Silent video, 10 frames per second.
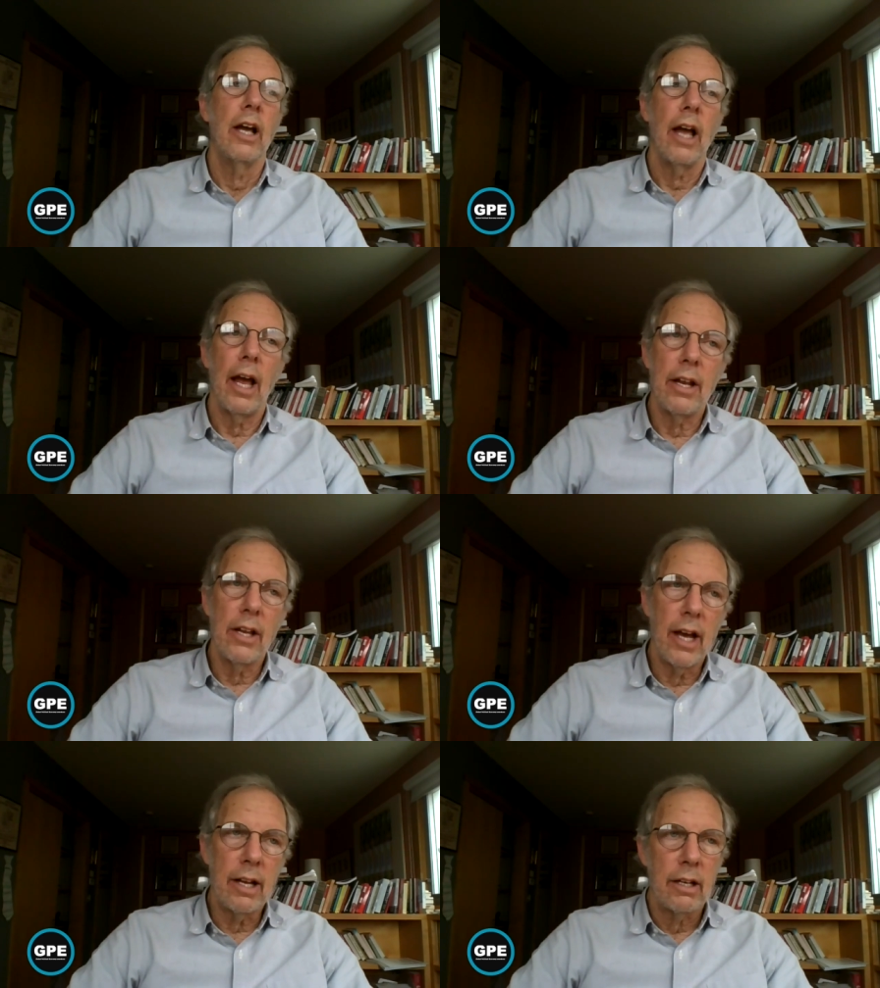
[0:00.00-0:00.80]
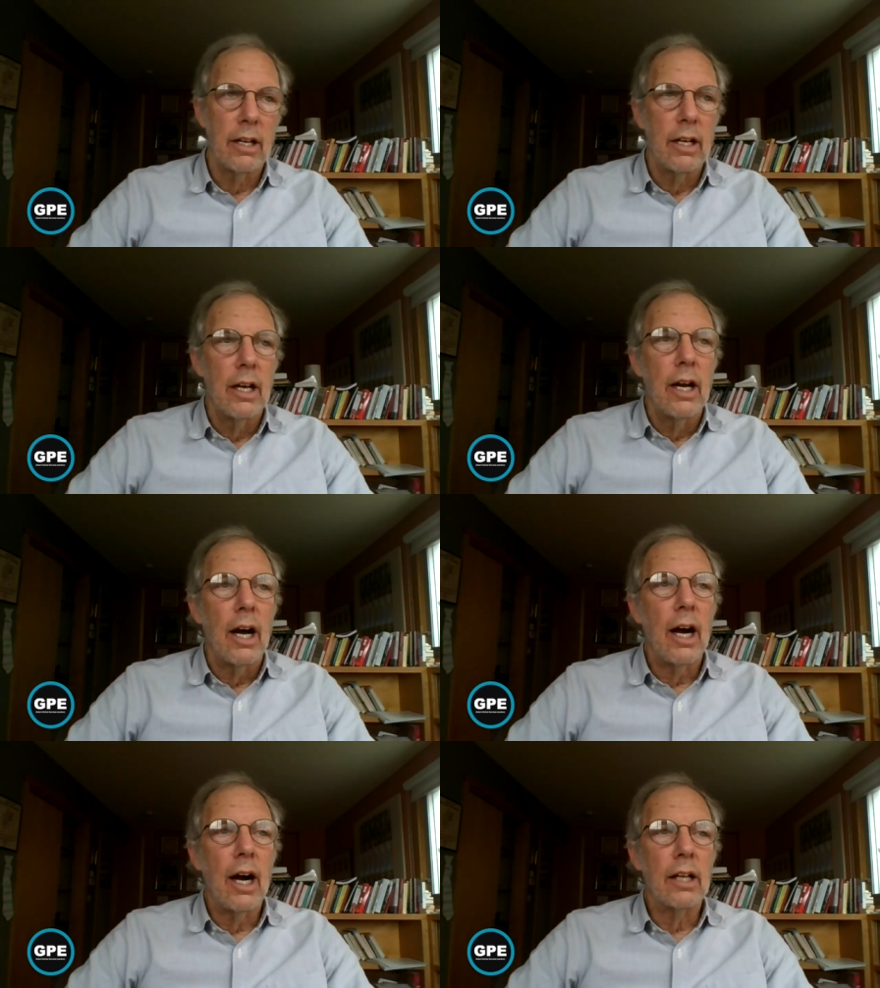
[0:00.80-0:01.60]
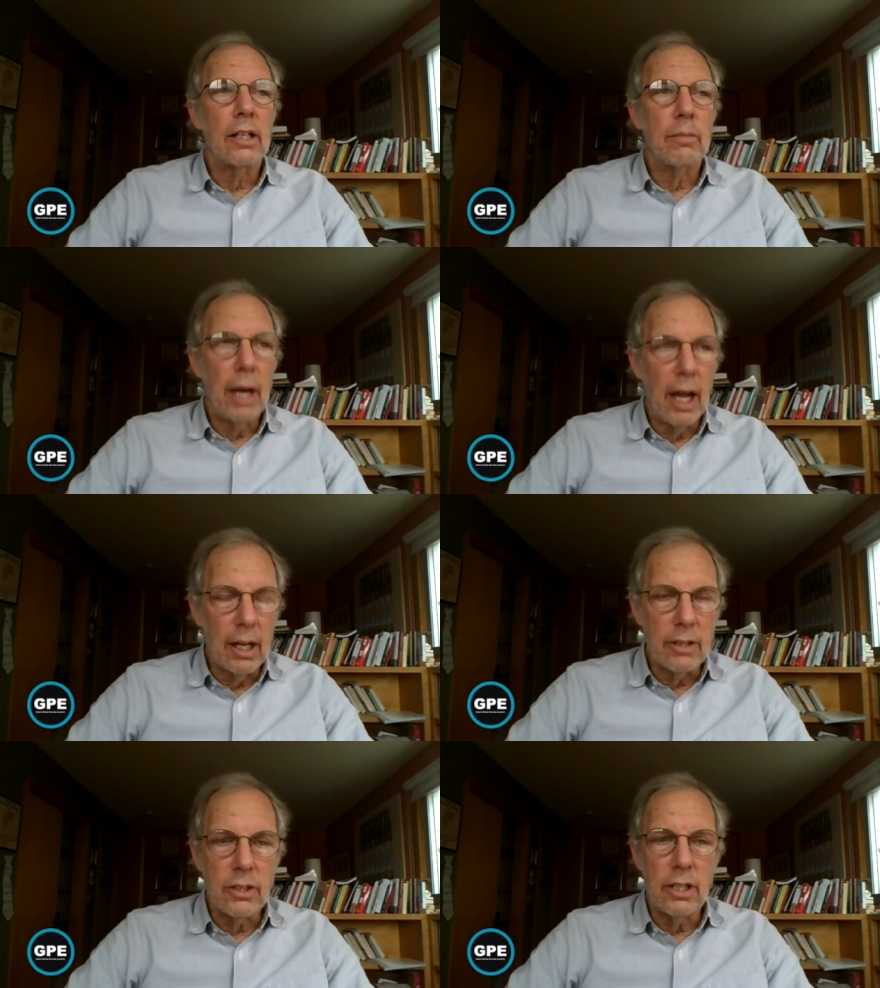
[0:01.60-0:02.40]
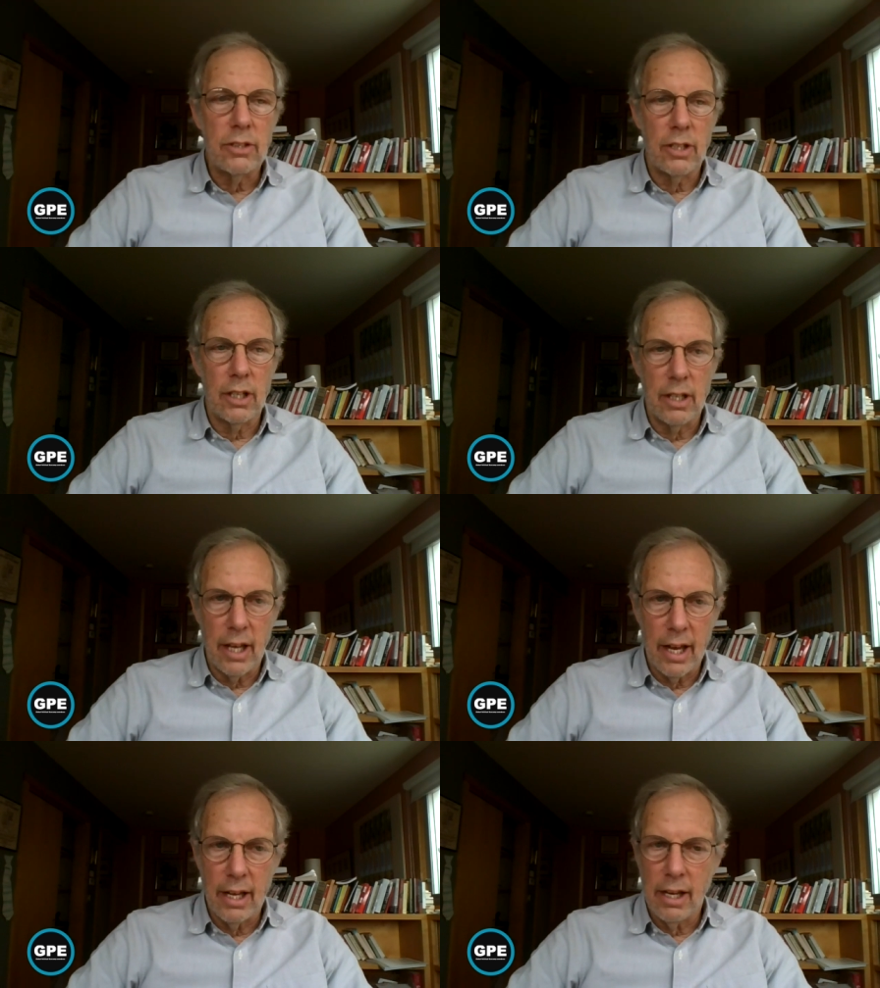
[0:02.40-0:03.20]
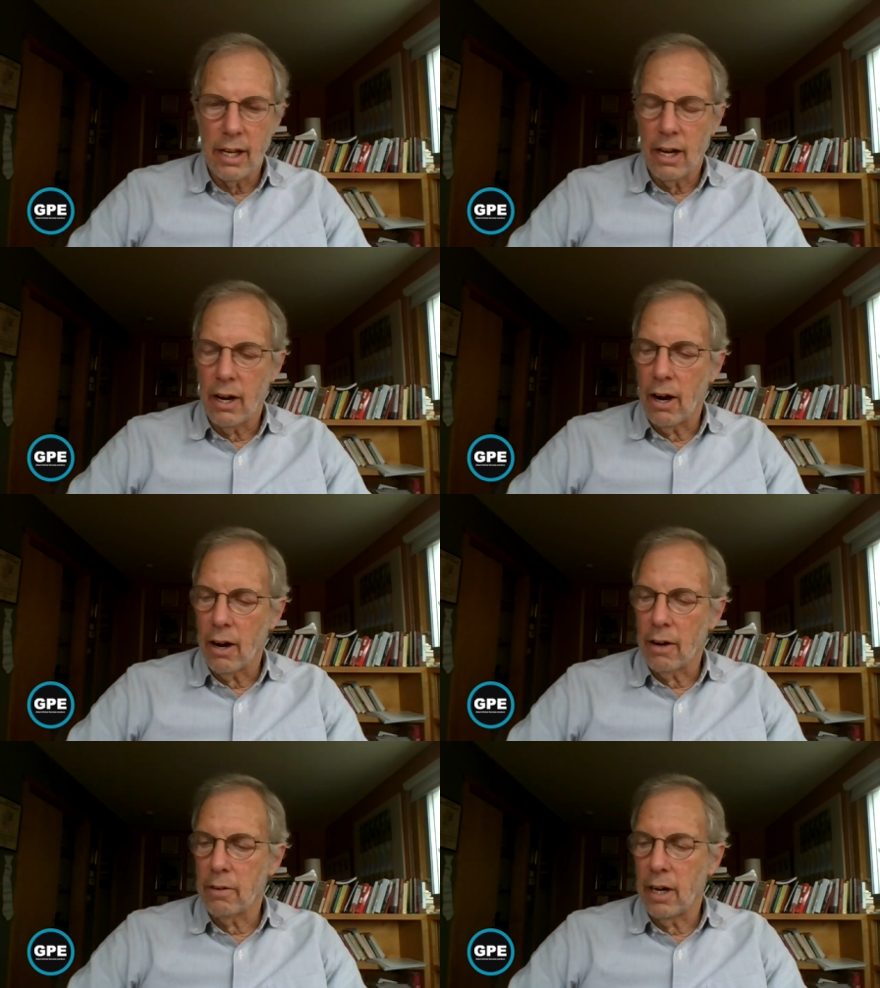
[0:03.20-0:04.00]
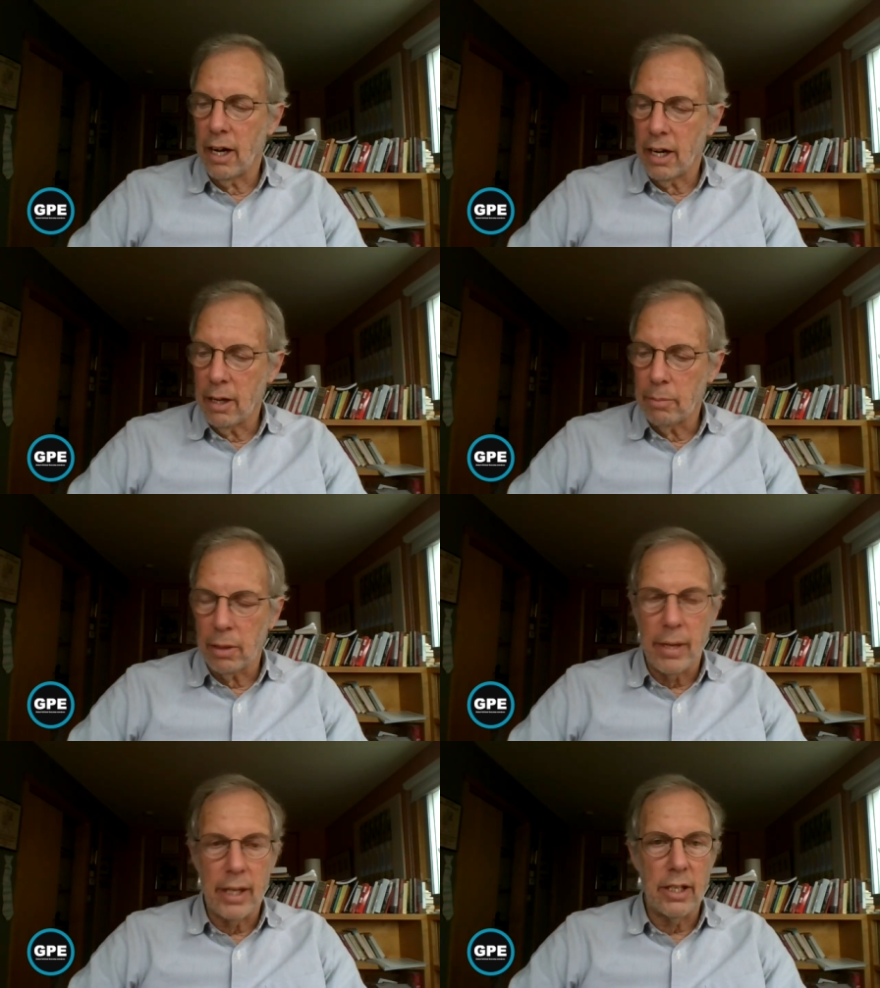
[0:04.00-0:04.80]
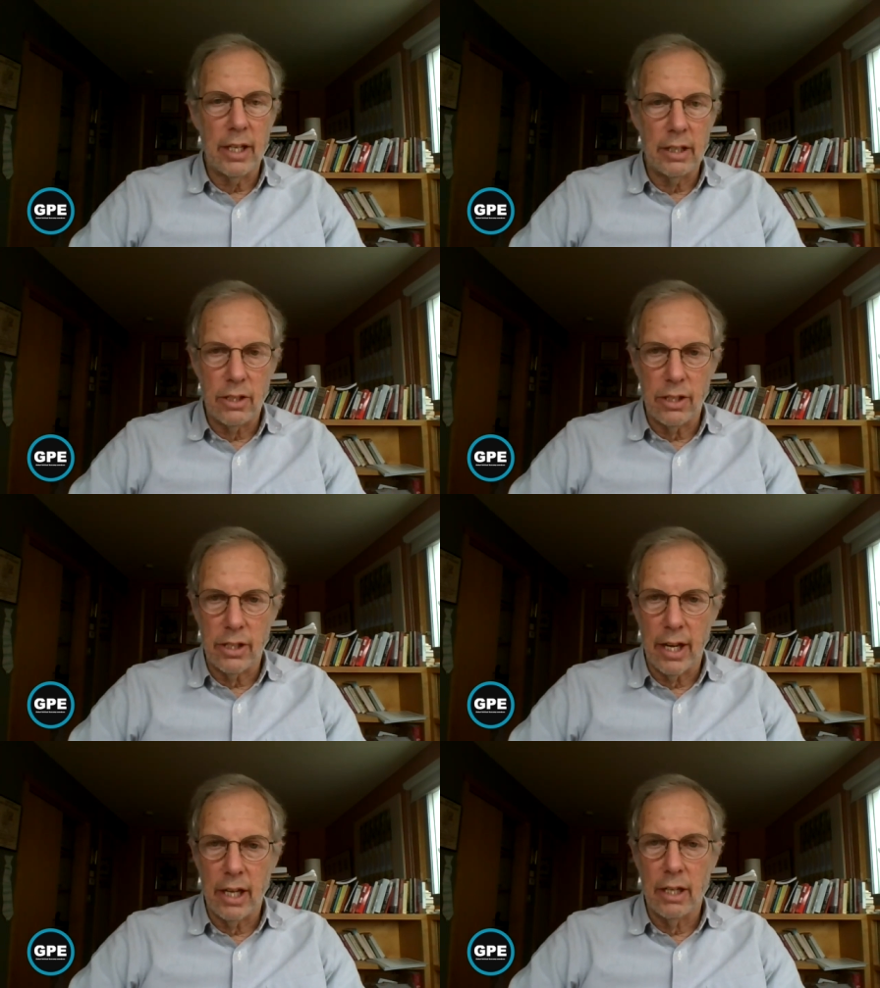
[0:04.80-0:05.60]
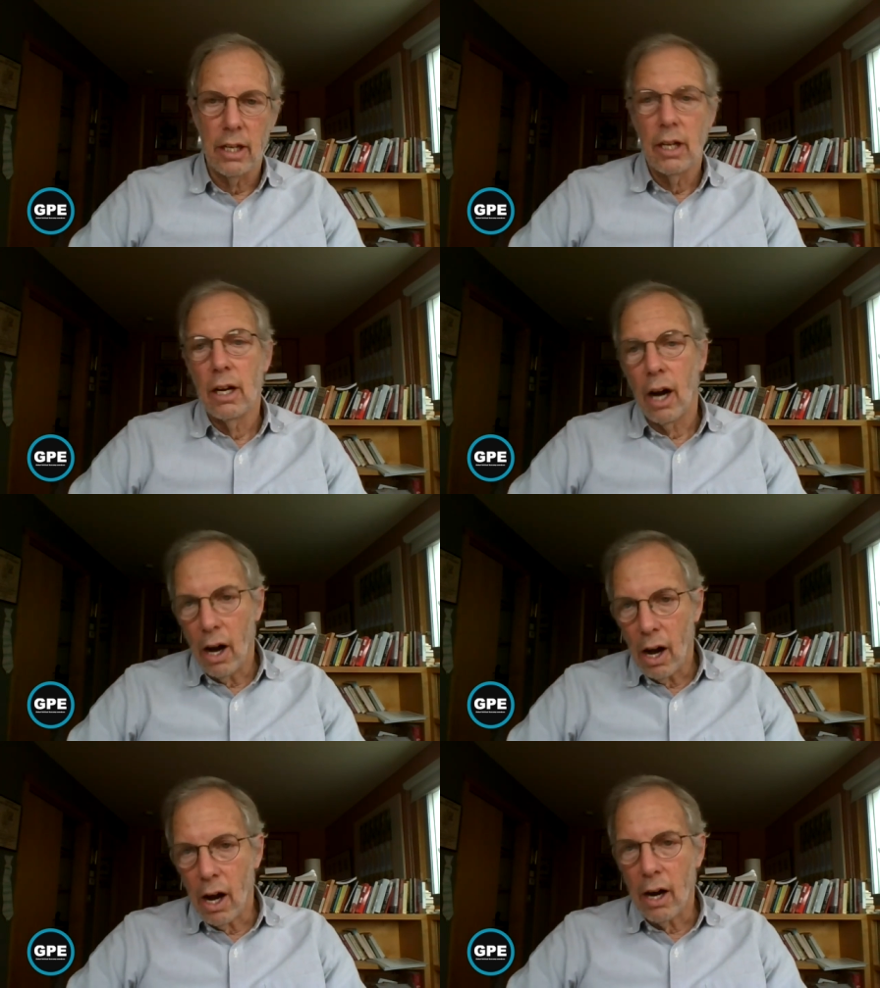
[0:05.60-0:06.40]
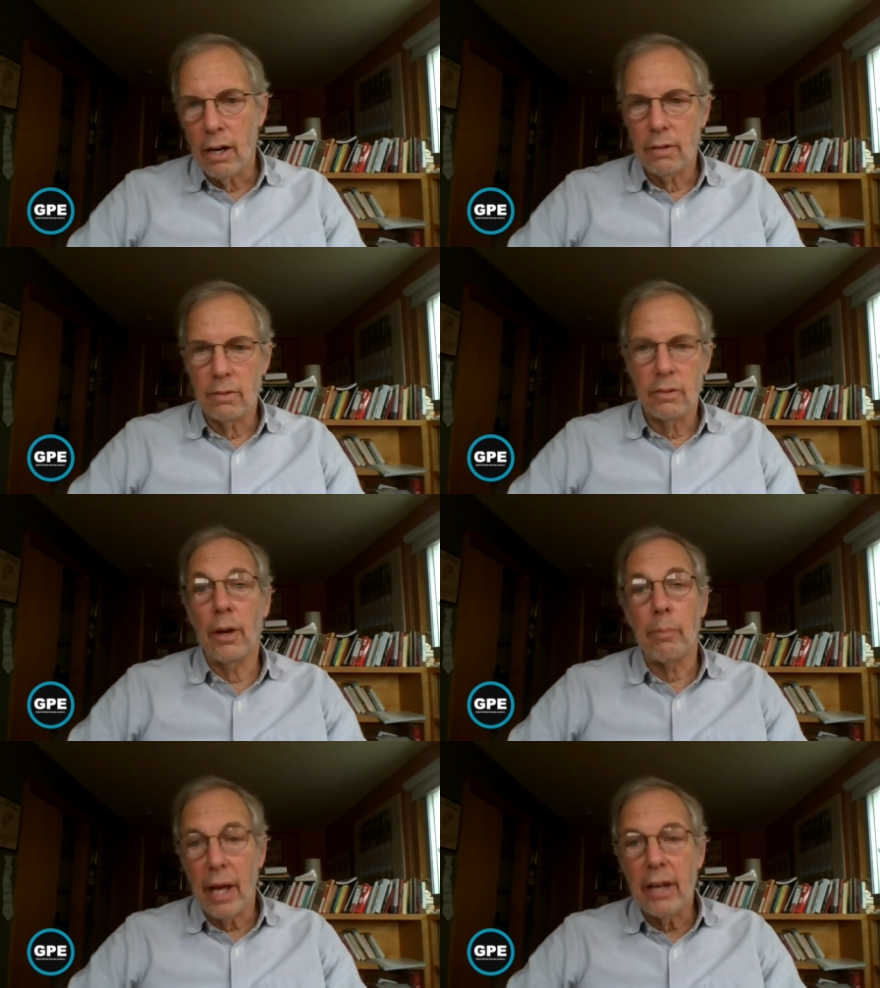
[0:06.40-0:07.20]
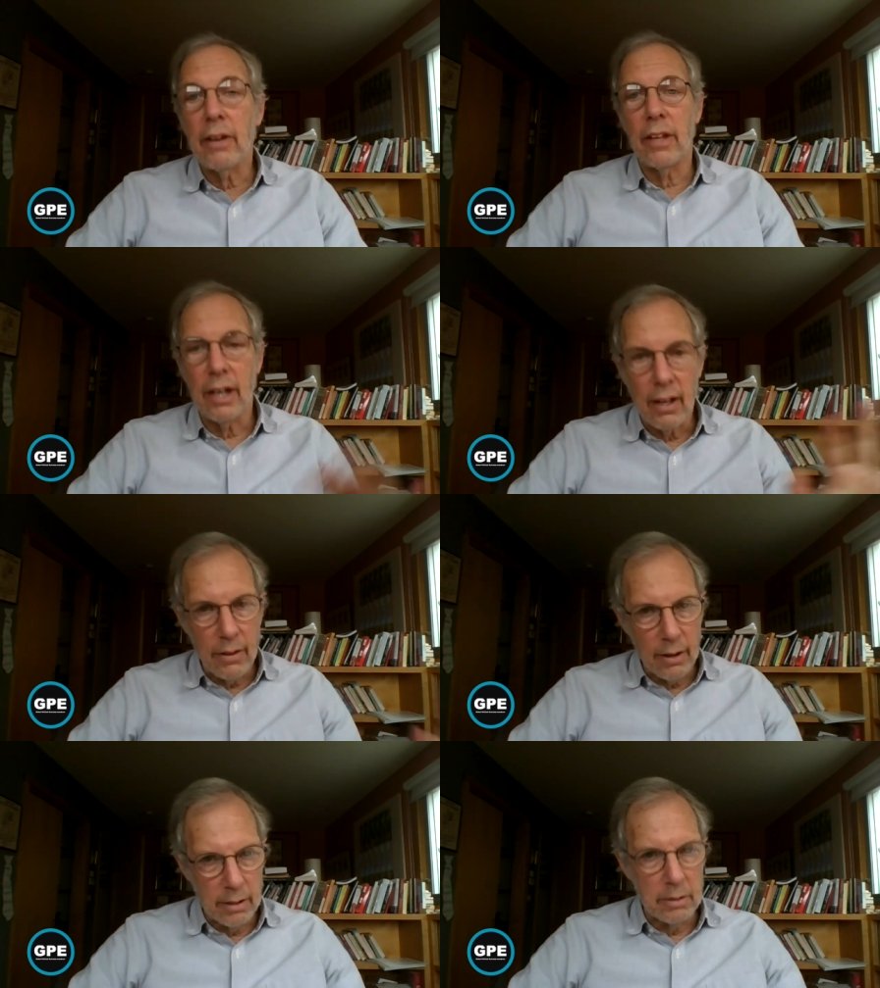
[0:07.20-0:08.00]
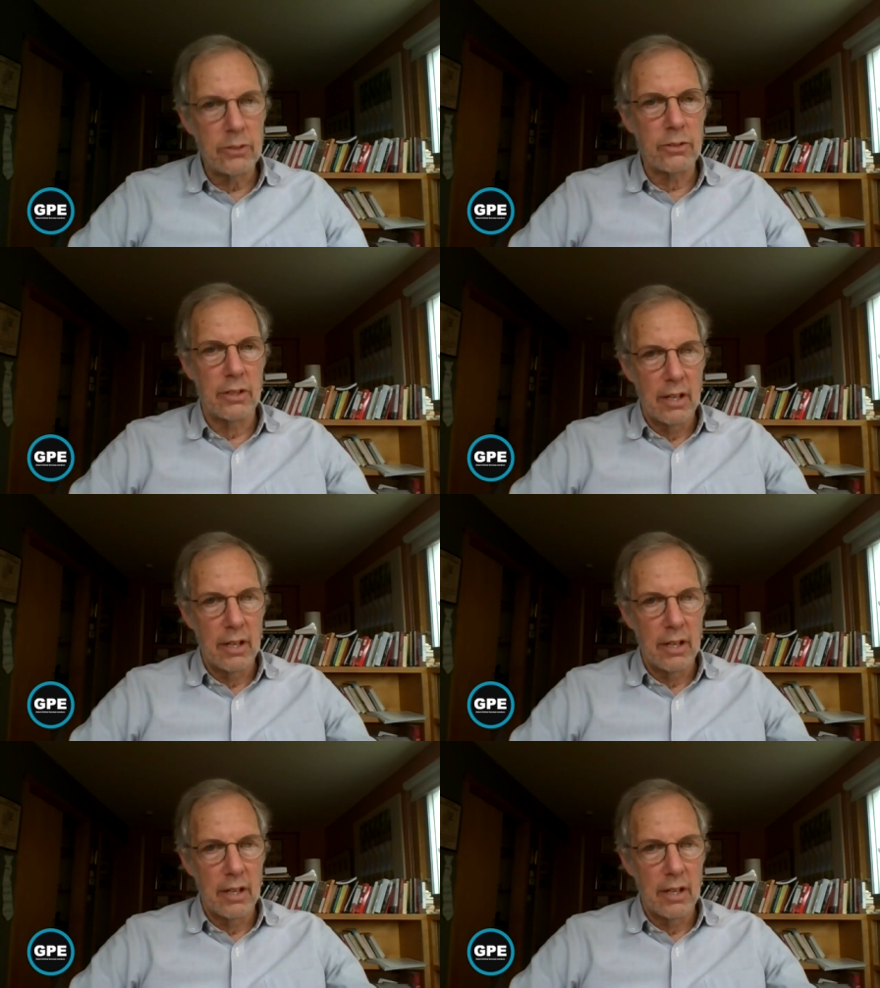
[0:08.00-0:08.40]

And yet, uh, the policies that they are uh, implementing to date are, they're better than others,